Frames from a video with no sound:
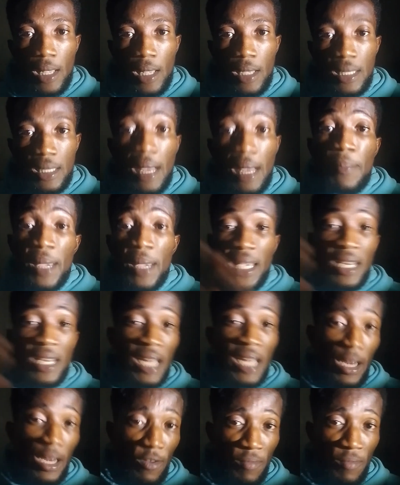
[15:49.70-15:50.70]
They are making
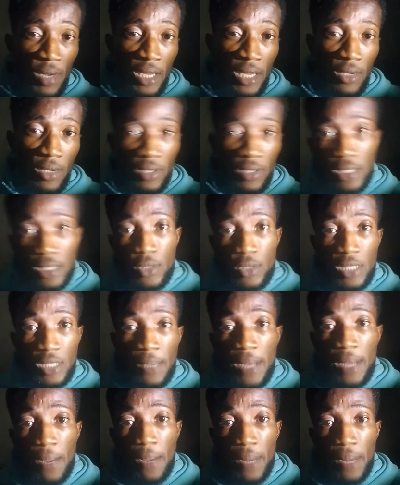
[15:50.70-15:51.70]
hell of money on this social
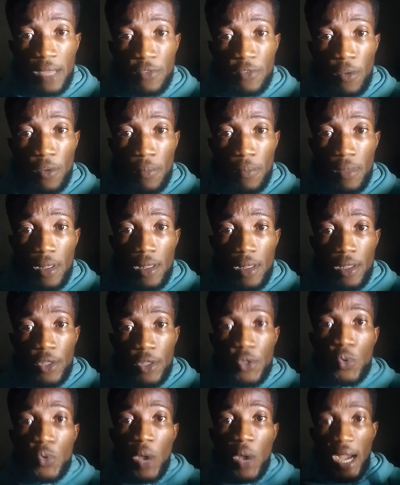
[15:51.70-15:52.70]
media platform.
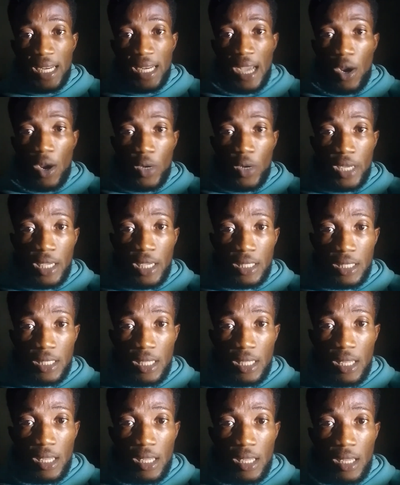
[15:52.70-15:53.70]
You are their audience.
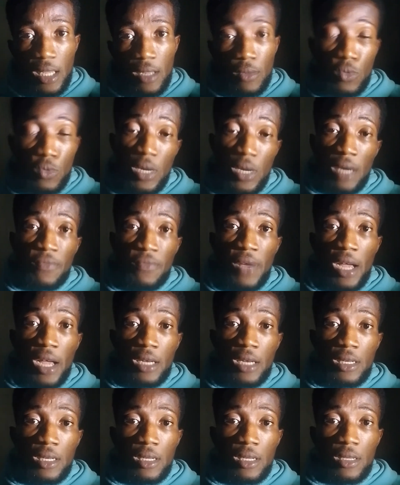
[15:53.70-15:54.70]
Good and fine.
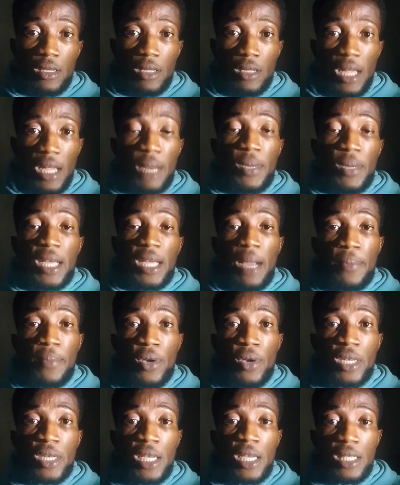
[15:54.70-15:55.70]
Anybody can be
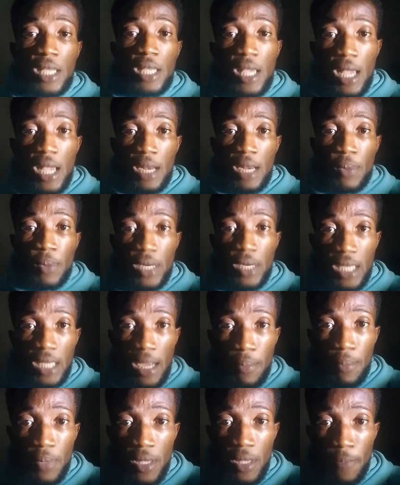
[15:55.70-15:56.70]
audience, anybody
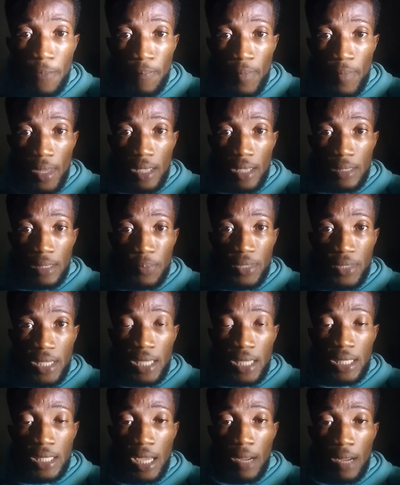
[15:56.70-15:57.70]
can be the
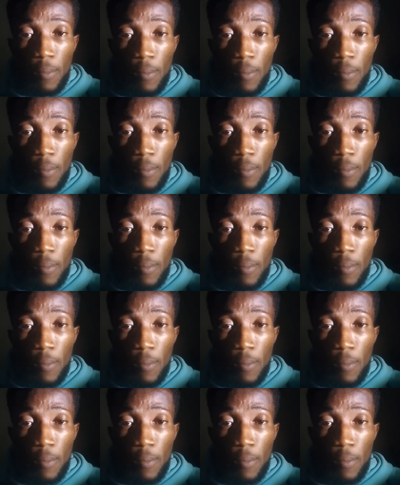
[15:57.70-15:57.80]
presenter.